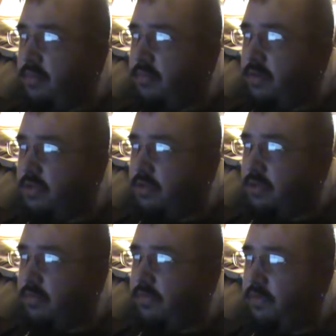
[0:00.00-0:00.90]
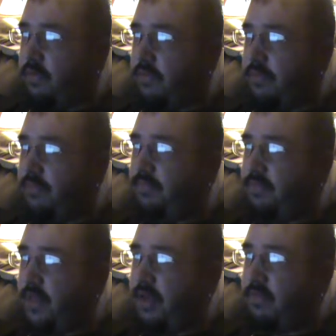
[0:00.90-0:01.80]
Question number 4.
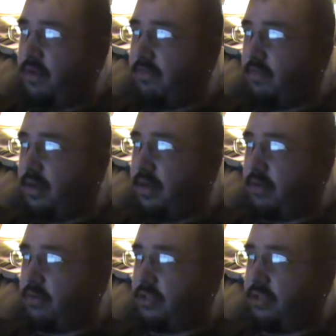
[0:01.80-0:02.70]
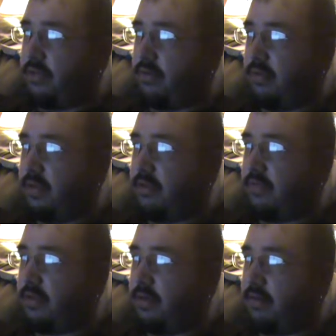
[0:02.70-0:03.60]
Have you ever met a Christian who
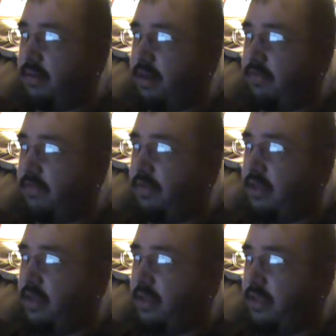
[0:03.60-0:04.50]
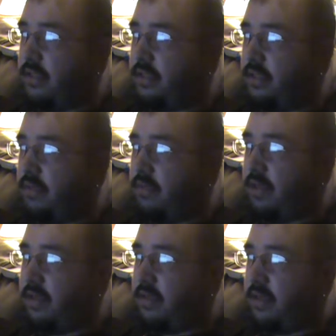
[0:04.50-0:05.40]
lives their life in such a
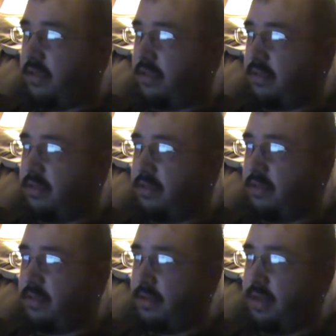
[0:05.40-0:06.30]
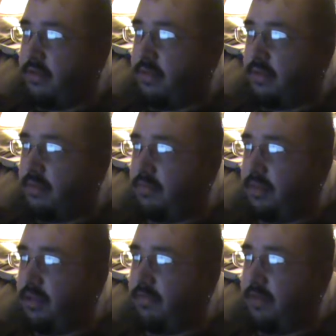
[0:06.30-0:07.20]
way that it is clear that they really
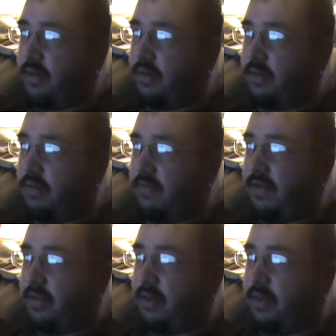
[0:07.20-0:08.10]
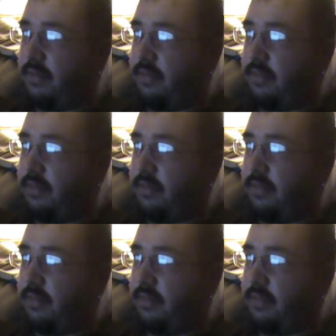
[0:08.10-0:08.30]
believe in an all-loving God?